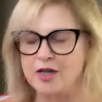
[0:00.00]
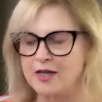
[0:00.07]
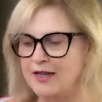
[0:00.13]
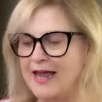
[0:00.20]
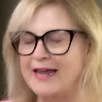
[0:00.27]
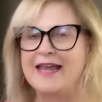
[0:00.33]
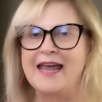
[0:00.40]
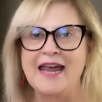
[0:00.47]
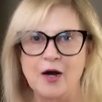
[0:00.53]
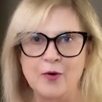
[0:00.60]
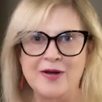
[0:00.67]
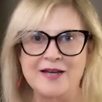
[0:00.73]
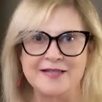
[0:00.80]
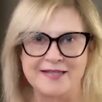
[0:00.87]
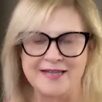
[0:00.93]
Like
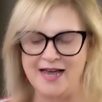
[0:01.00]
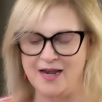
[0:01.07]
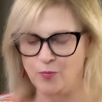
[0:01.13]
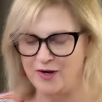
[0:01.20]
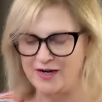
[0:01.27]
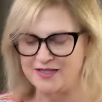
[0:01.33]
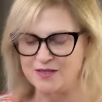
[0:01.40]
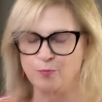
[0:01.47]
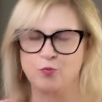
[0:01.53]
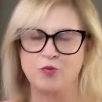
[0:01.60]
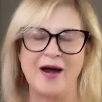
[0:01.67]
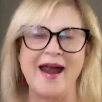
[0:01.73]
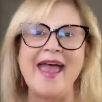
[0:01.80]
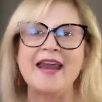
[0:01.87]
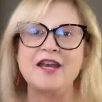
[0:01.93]
Harry said, when it's
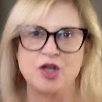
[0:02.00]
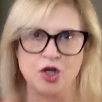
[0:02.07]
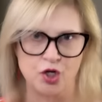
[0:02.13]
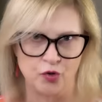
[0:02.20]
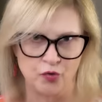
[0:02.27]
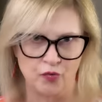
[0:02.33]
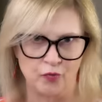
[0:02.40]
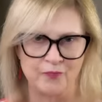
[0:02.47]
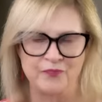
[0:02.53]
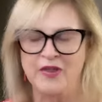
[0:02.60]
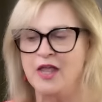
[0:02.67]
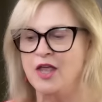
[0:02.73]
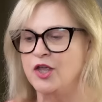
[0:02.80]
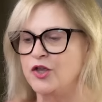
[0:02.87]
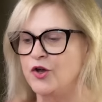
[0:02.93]
brand new,
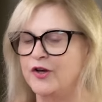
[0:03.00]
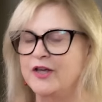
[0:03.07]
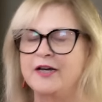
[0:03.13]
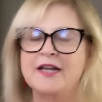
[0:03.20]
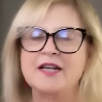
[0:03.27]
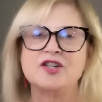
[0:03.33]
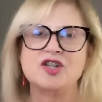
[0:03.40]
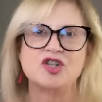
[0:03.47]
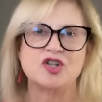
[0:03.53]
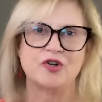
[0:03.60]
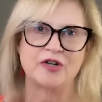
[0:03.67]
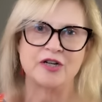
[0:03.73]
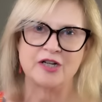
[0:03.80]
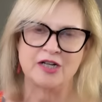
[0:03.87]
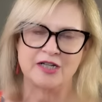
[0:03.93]
you're gonna need to
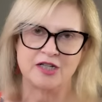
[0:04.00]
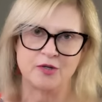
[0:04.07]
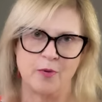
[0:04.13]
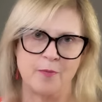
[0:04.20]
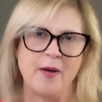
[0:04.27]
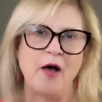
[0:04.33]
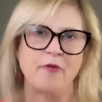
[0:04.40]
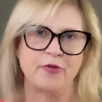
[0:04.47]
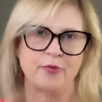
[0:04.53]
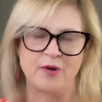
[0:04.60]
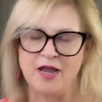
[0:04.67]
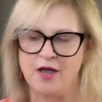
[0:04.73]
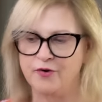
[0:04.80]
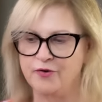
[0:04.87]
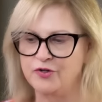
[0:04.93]
turn it on to about
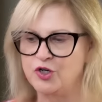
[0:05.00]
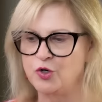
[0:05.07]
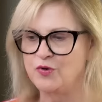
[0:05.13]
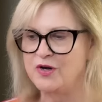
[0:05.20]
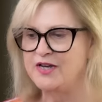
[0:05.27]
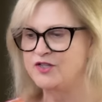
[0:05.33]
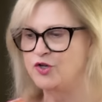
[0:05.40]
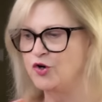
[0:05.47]
300 degrees.